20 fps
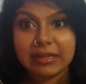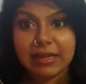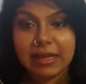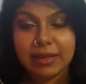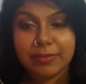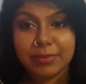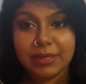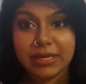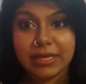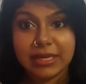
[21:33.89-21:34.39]

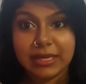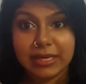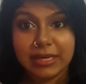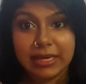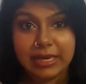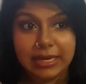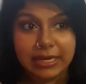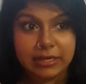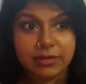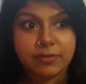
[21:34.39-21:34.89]

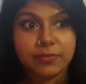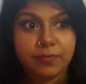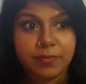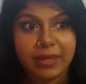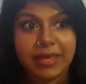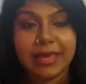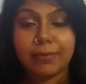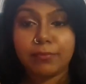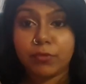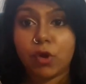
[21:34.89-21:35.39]
It
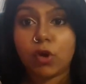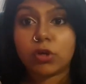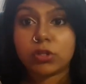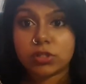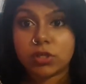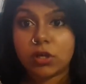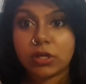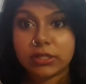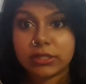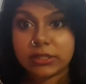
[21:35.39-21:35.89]
became rock
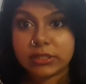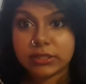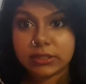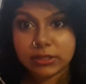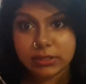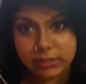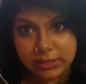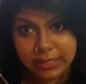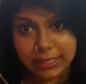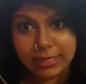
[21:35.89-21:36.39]
solid
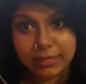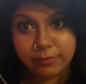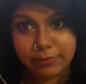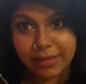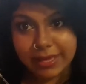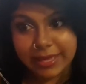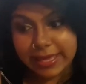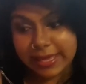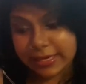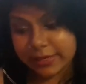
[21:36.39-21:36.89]
in
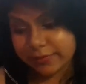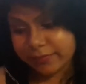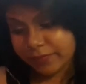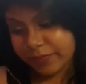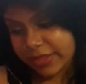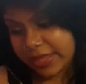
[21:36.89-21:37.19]
my head.